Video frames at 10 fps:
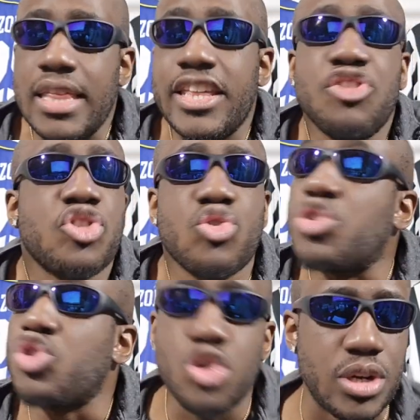They're just
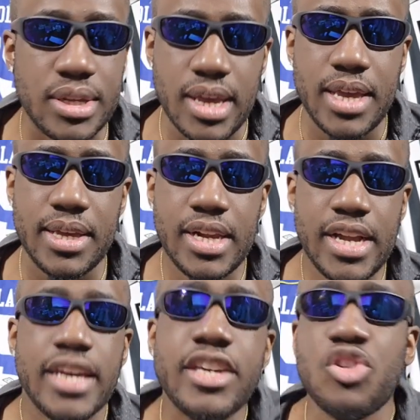not good.
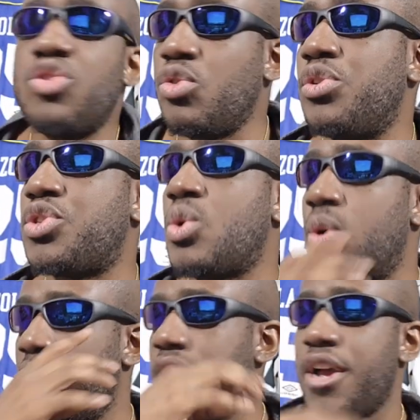They're just not good.
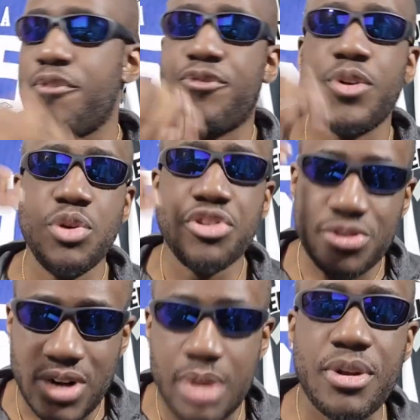So for you
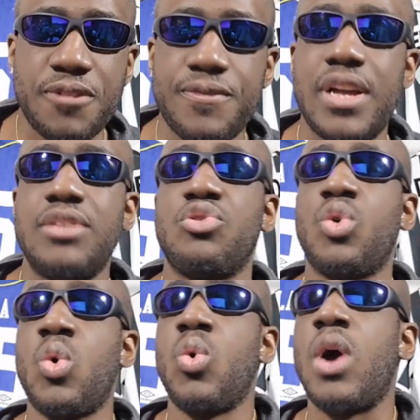tribal fans
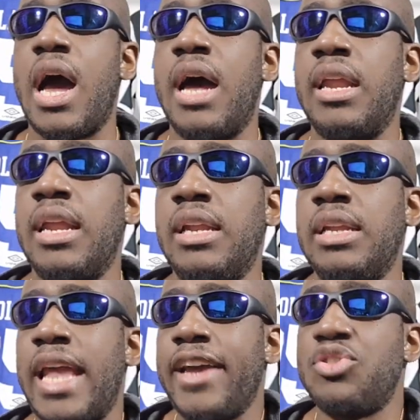who
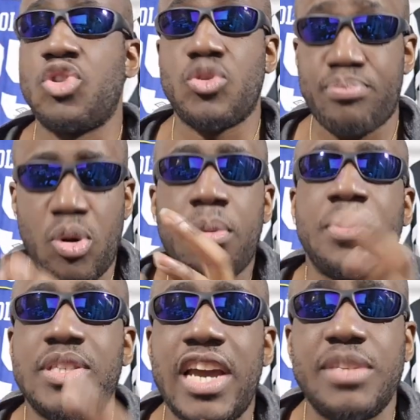like to just prop
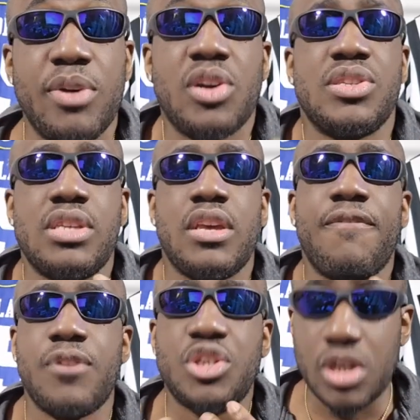these guys because they are
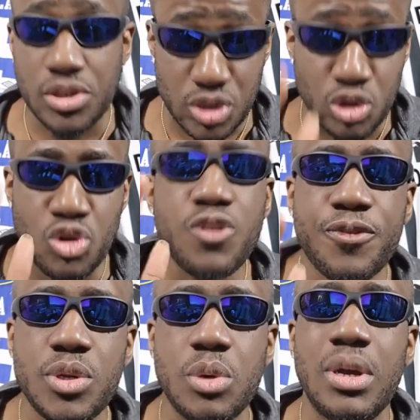for Chelsea, good
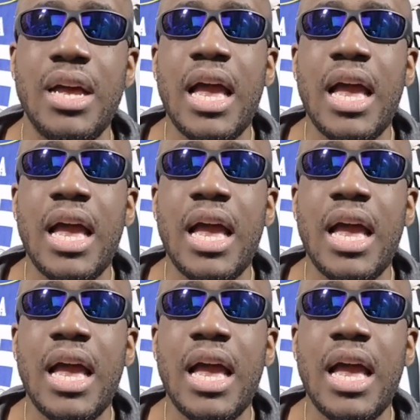for you.